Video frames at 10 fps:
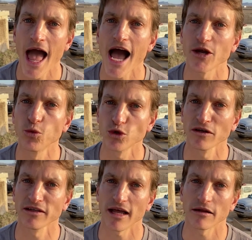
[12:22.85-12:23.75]
I
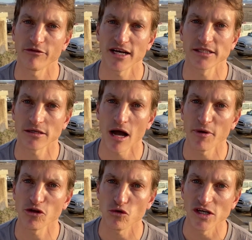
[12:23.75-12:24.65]
wouldn't advise
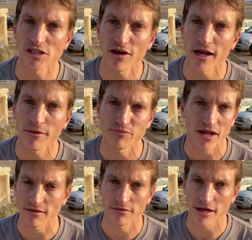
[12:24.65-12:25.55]
coming to Israel
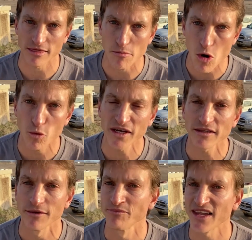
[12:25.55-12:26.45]
at the moment,
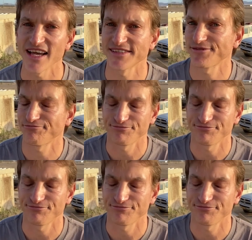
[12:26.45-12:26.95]
as